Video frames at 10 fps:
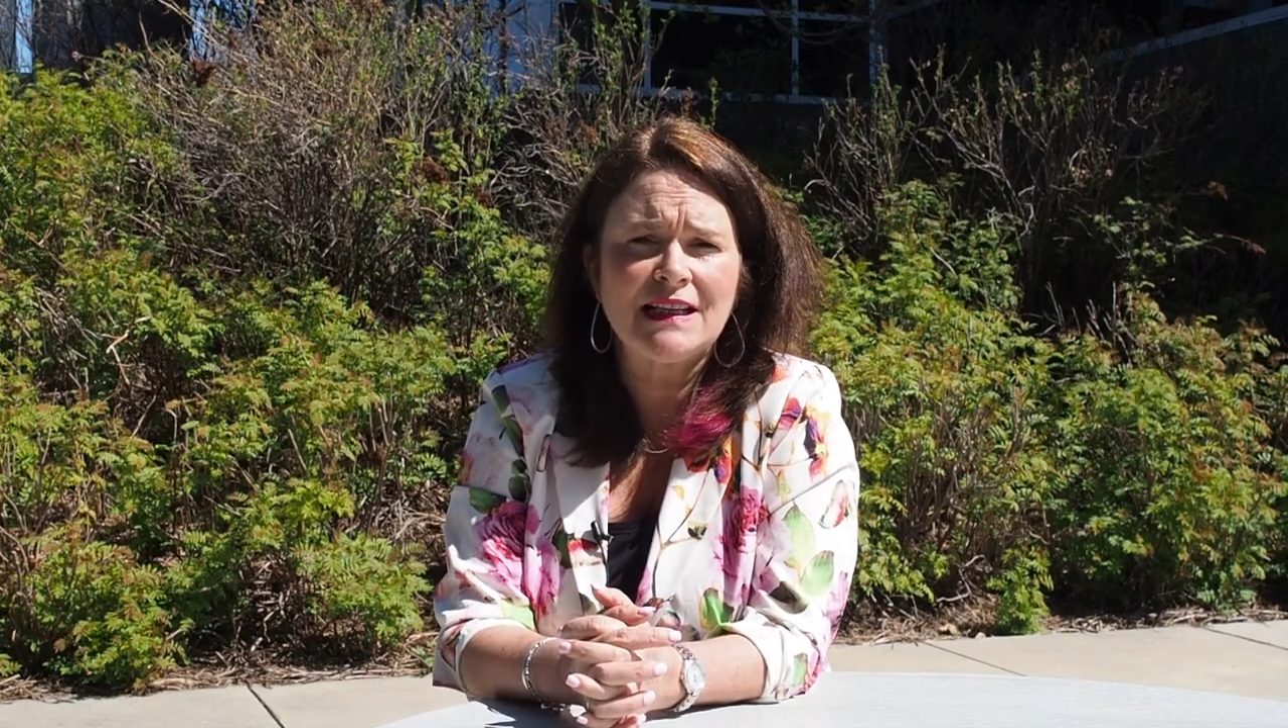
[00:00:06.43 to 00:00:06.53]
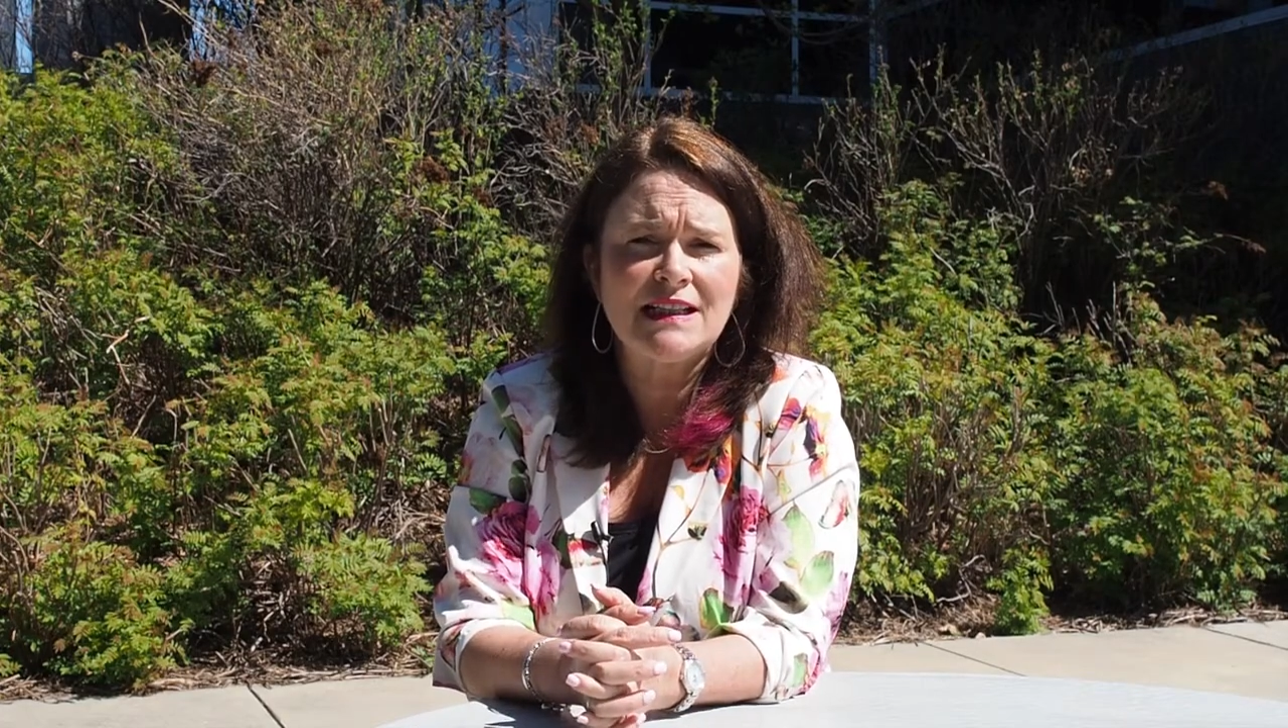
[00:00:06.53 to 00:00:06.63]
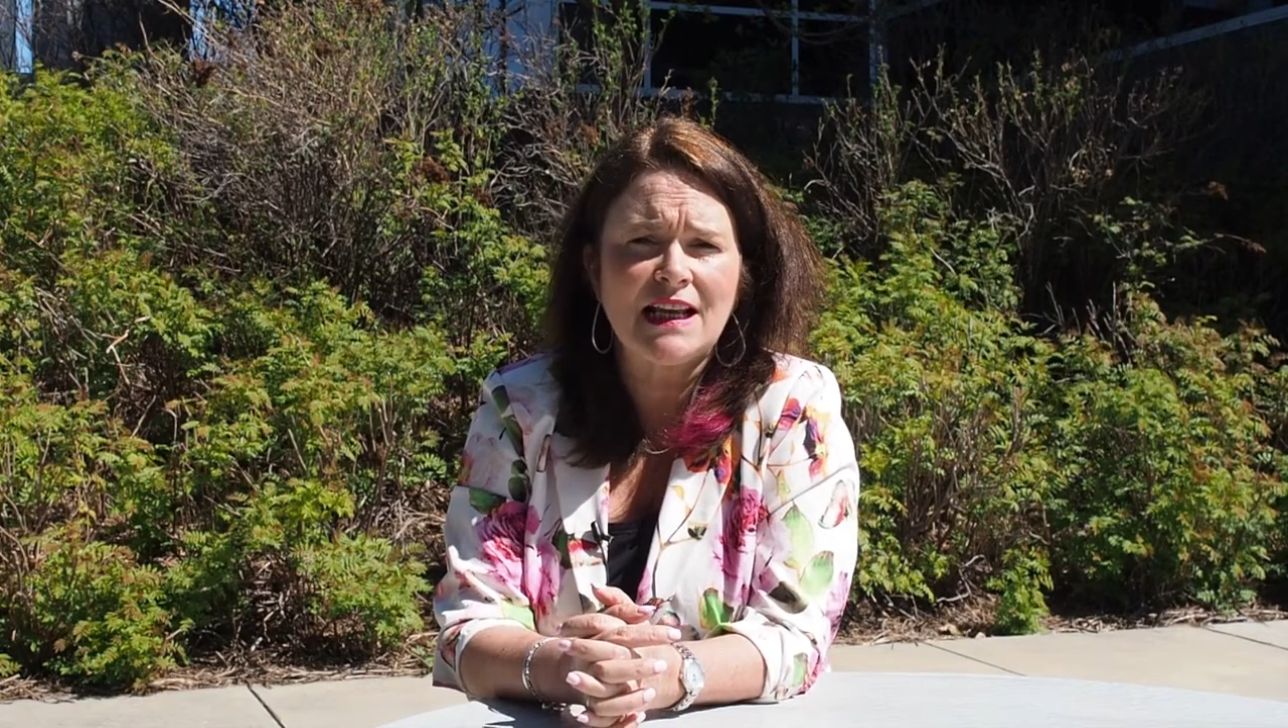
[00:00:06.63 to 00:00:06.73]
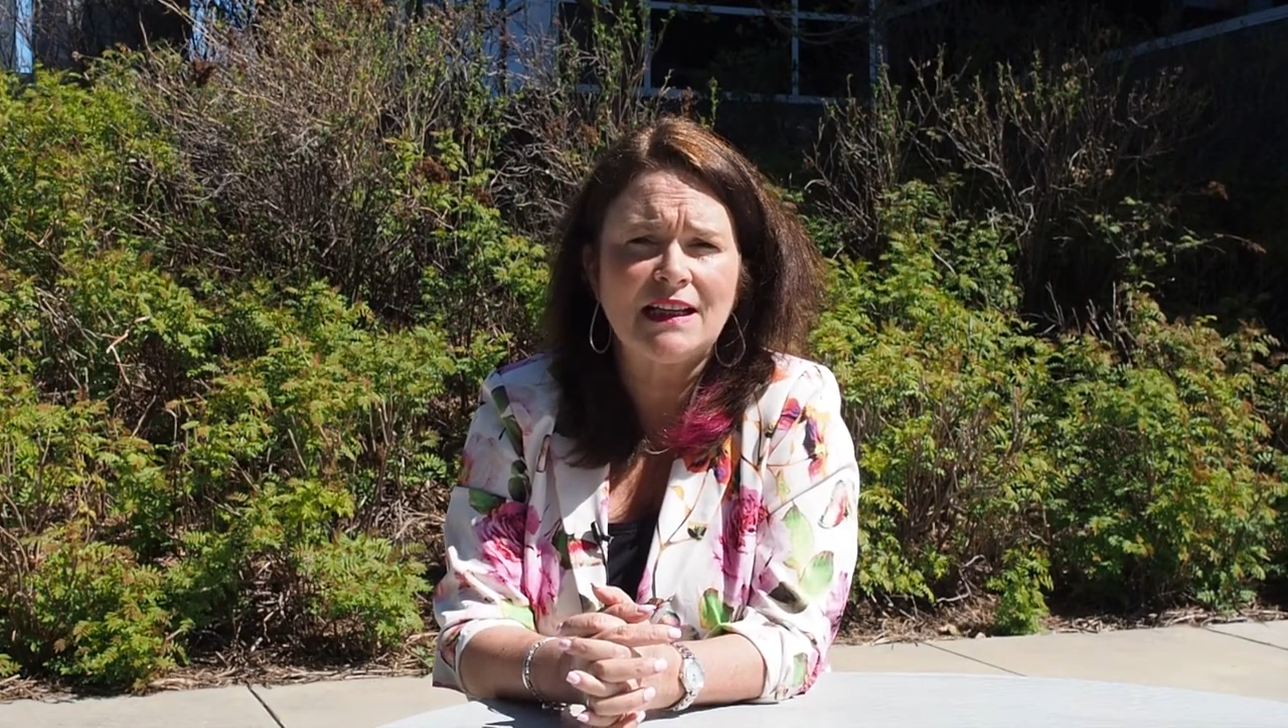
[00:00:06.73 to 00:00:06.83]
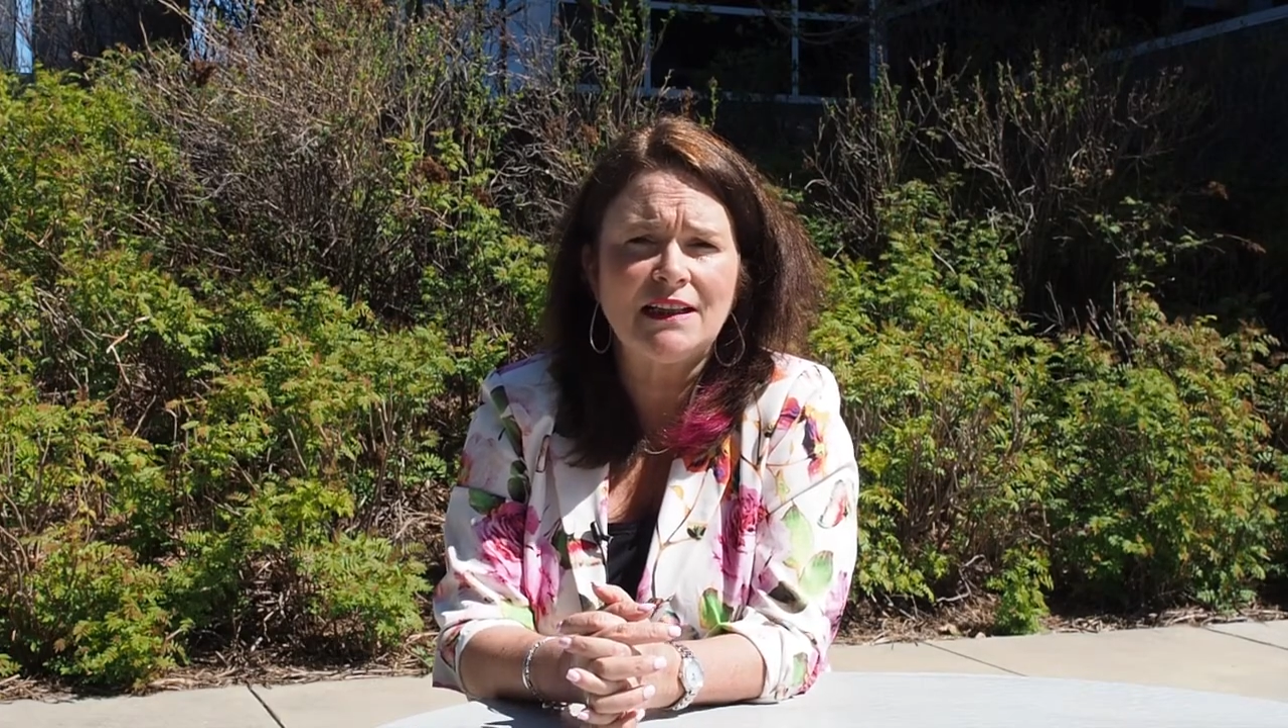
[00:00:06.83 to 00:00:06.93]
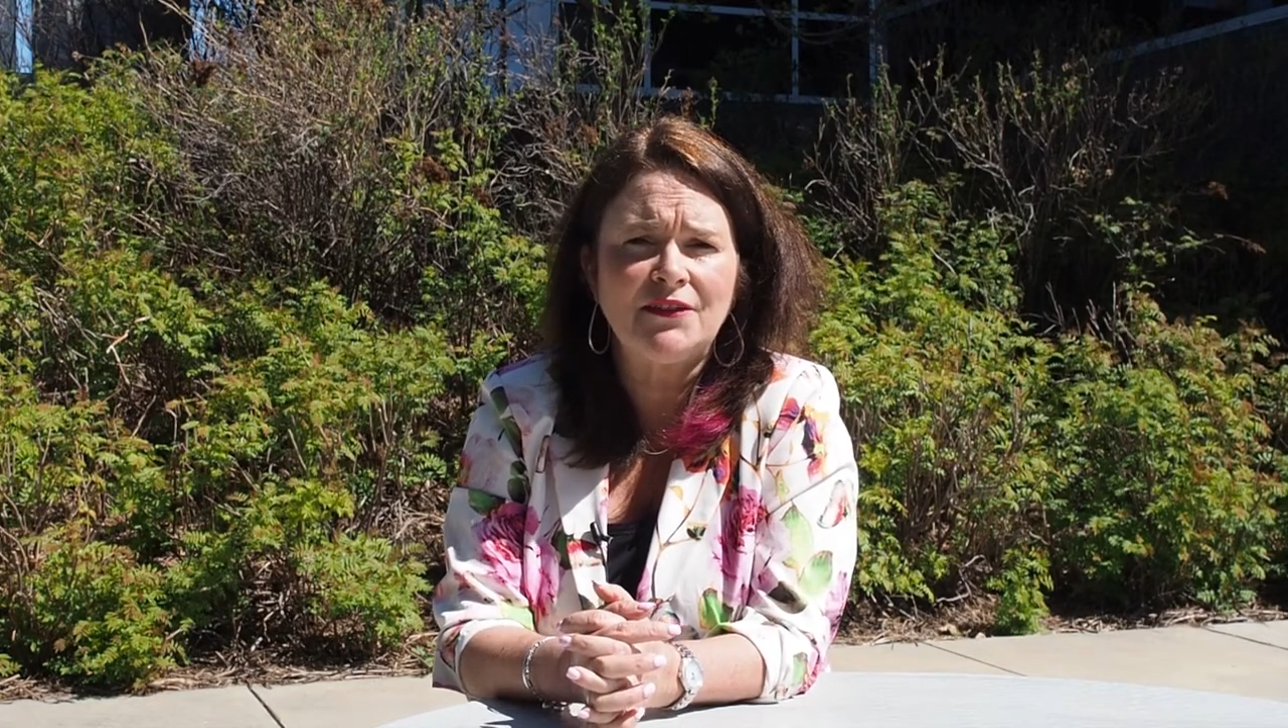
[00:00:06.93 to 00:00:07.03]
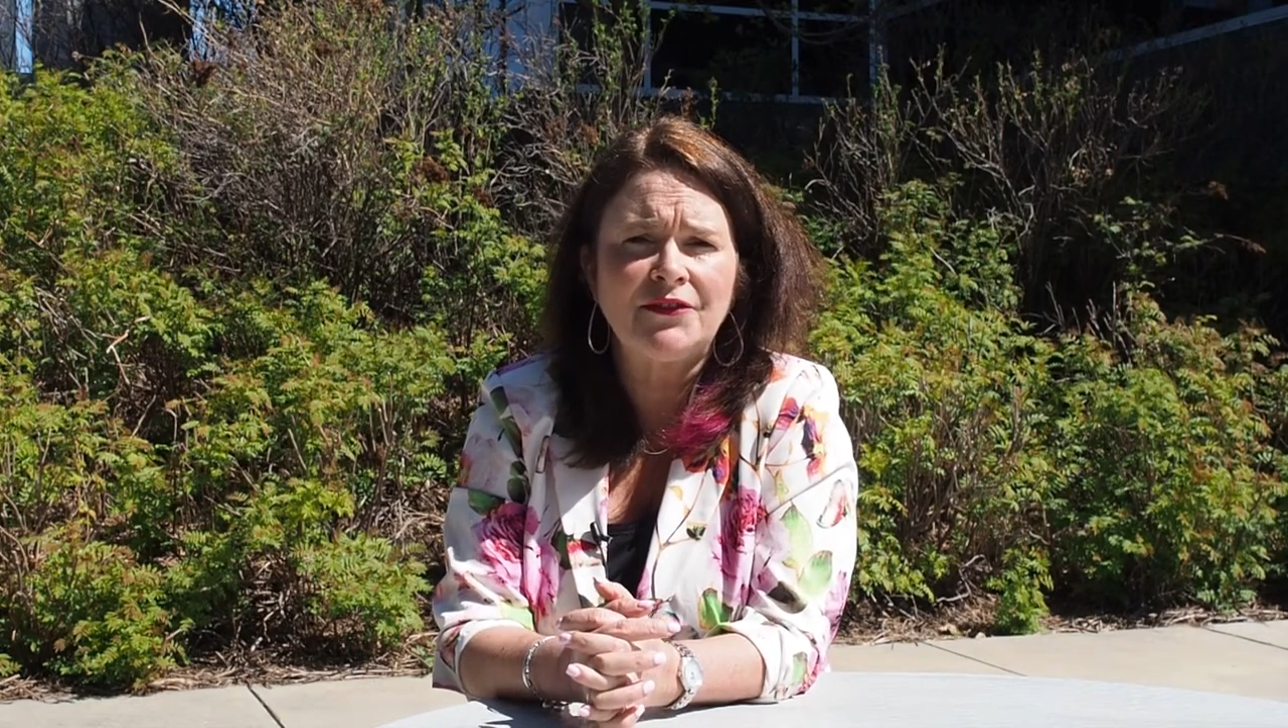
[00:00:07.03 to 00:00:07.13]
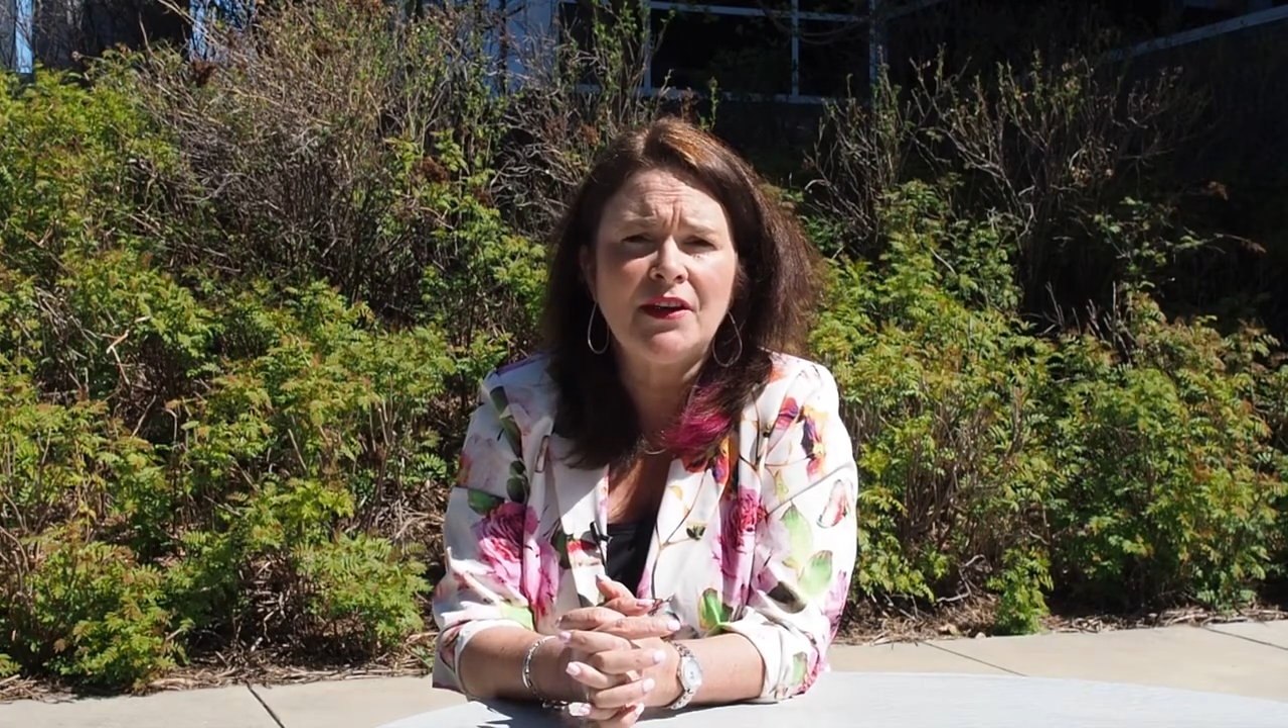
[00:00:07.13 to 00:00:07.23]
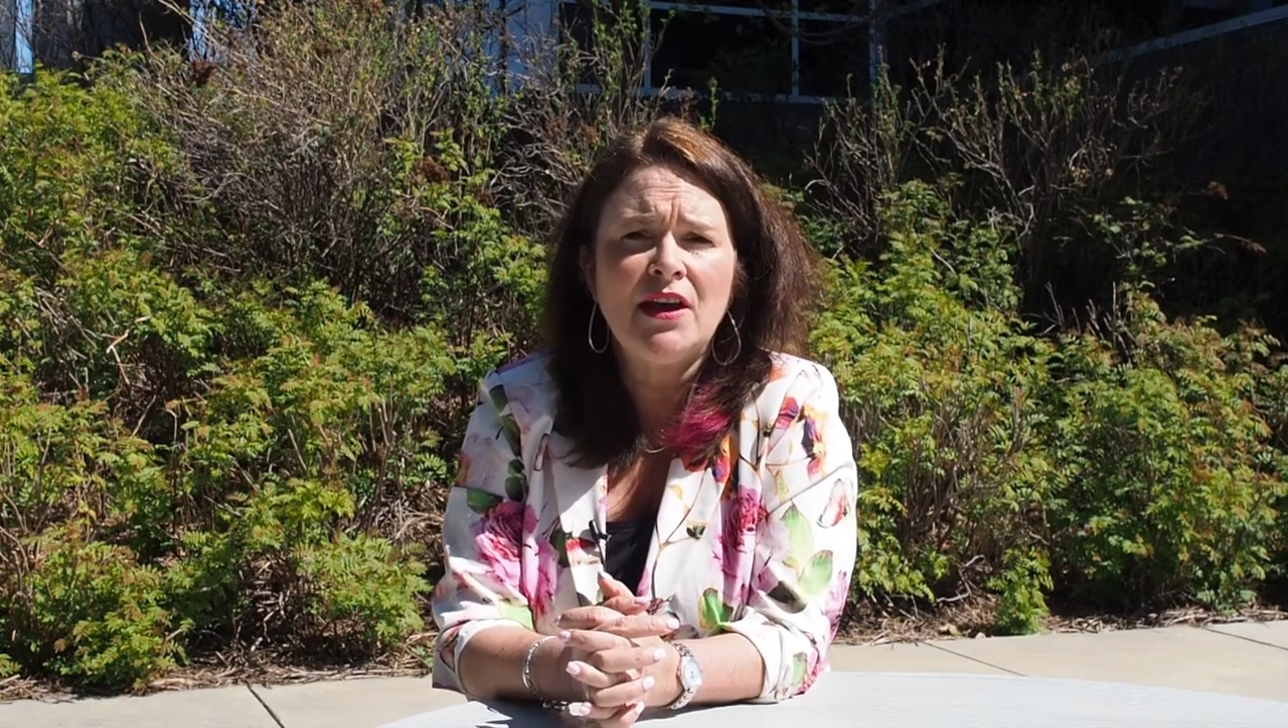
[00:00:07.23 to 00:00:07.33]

Executive